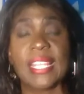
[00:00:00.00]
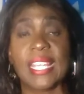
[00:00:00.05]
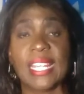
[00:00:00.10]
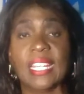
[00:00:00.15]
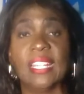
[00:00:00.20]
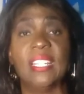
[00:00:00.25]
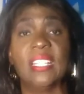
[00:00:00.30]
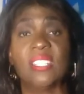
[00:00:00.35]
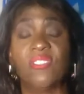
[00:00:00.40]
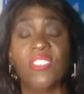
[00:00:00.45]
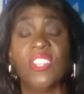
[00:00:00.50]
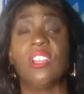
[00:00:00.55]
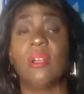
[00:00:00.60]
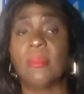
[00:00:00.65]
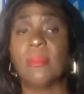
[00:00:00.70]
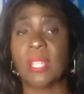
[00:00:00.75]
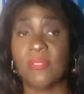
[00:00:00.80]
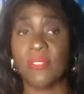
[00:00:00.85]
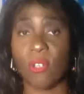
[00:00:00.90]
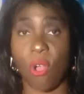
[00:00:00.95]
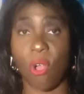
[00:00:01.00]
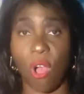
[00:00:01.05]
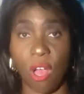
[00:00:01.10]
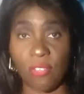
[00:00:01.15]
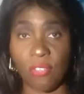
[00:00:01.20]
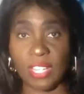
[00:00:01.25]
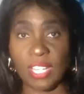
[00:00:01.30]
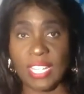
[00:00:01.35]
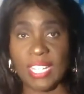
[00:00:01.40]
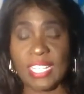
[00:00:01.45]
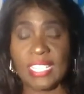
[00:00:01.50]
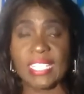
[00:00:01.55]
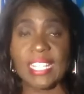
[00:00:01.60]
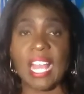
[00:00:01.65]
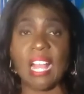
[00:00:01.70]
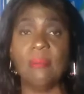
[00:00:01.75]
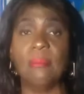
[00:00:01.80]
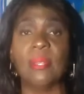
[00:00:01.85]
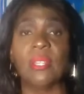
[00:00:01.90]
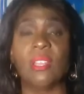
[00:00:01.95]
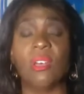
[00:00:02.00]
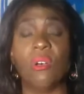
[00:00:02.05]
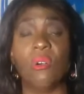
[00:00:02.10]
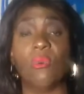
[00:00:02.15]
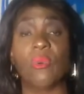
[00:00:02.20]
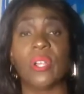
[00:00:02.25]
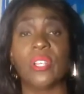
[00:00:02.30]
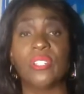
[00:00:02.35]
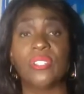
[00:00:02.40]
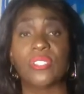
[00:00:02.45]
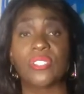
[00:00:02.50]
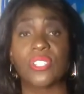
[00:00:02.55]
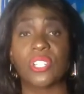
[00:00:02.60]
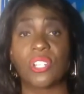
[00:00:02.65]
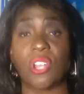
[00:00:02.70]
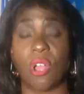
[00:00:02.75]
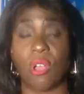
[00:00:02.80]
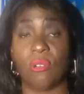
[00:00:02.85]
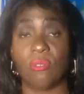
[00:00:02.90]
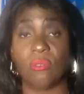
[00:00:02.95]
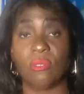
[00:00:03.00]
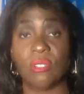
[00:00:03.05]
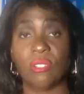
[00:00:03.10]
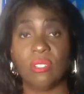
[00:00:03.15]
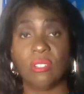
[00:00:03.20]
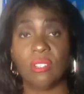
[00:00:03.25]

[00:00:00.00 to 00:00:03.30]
end of this video, I'm going to give you all the links down below where you should go.